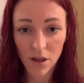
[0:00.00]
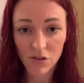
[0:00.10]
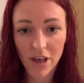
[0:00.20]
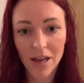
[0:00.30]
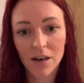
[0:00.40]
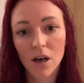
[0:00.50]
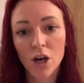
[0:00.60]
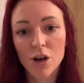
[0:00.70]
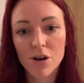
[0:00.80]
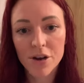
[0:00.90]
then
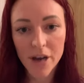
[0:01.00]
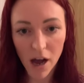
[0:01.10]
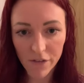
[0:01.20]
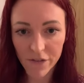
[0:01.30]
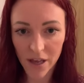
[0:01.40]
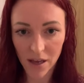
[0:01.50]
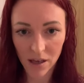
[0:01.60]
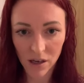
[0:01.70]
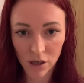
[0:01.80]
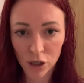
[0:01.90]
nothing
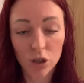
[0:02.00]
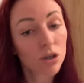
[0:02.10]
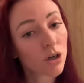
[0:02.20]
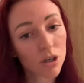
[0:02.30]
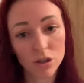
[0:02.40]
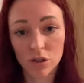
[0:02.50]
can,